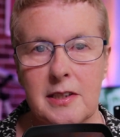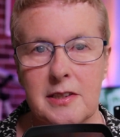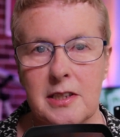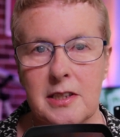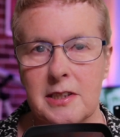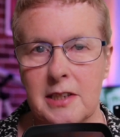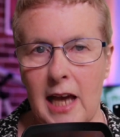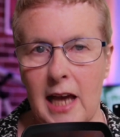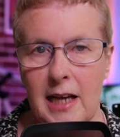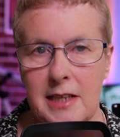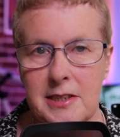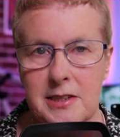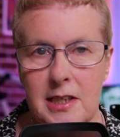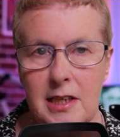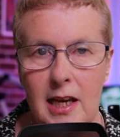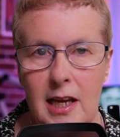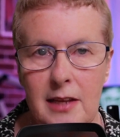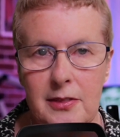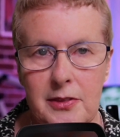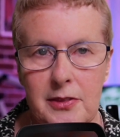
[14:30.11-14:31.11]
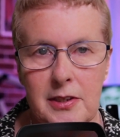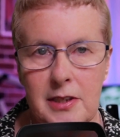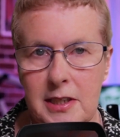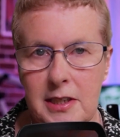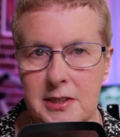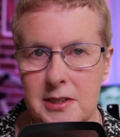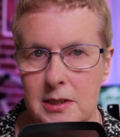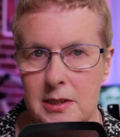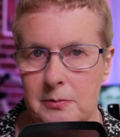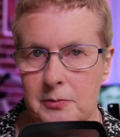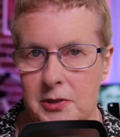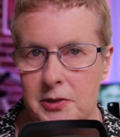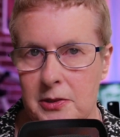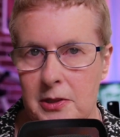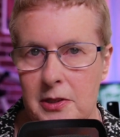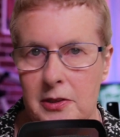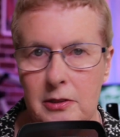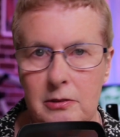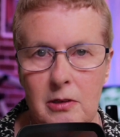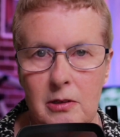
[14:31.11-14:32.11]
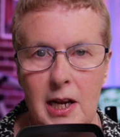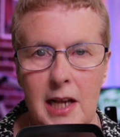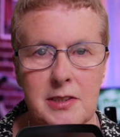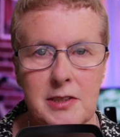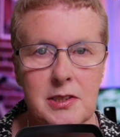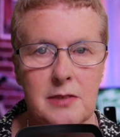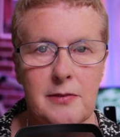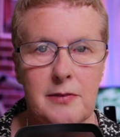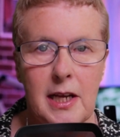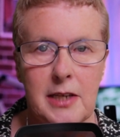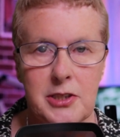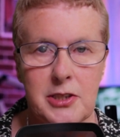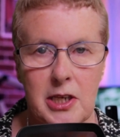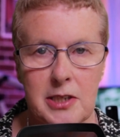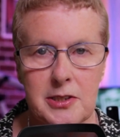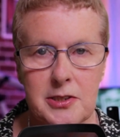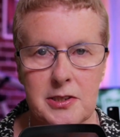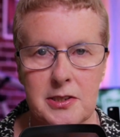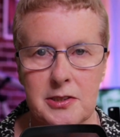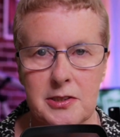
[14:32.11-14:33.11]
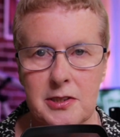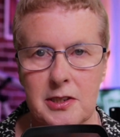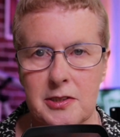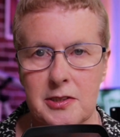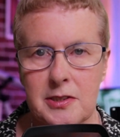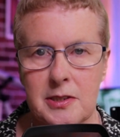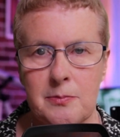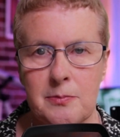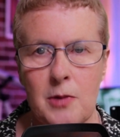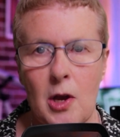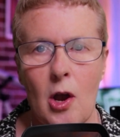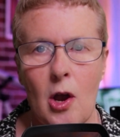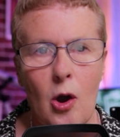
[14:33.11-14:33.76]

Did Caylee Anthony slip through the cracks of our justice system,